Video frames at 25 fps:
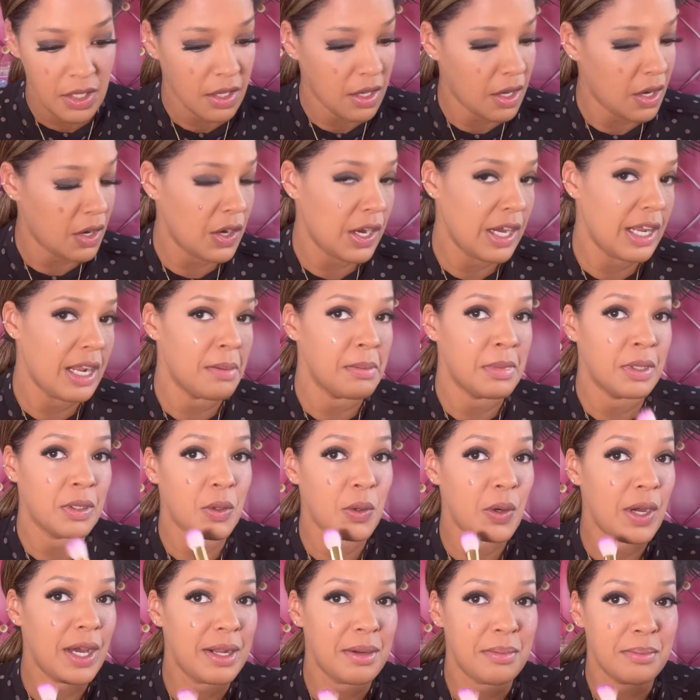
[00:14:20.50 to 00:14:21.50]
All right, I'm gonna go
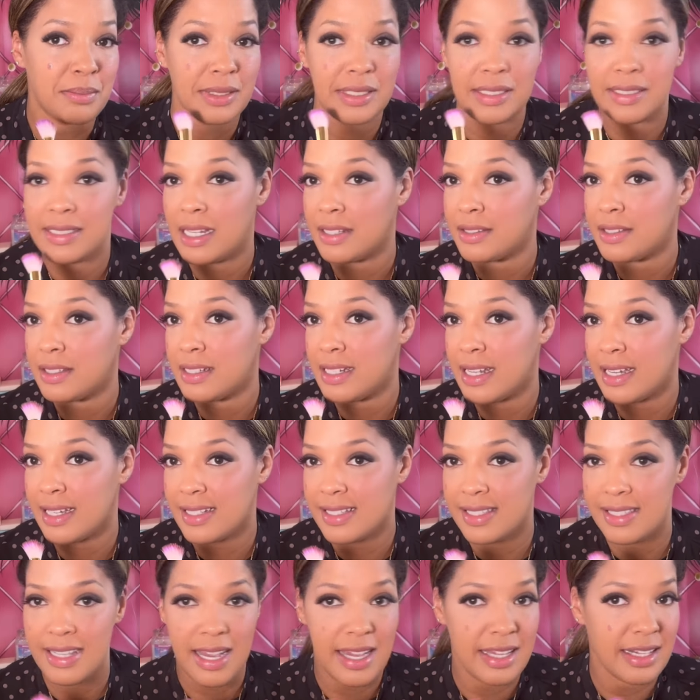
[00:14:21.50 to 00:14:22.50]
ahead and blend out the next
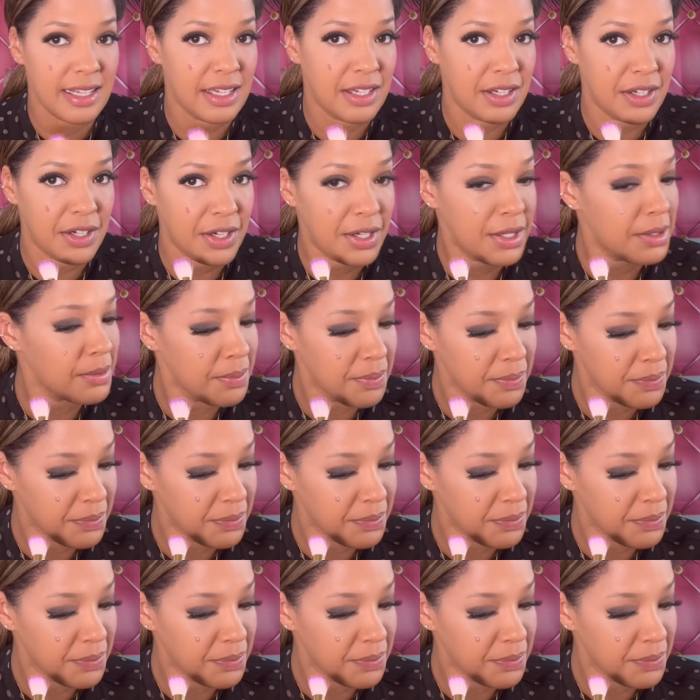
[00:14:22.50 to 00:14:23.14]
side here.